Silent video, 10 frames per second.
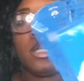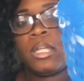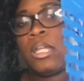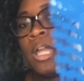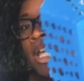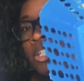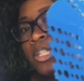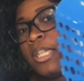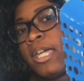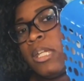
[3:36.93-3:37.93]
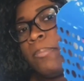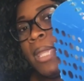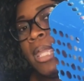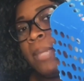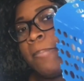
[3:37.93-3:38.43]
I just cut up
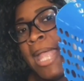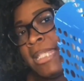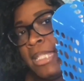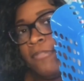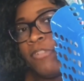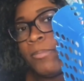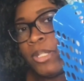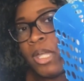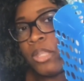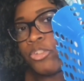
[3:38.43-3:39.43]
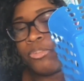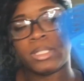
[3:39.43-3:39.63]
a basket from the Dollar Tree.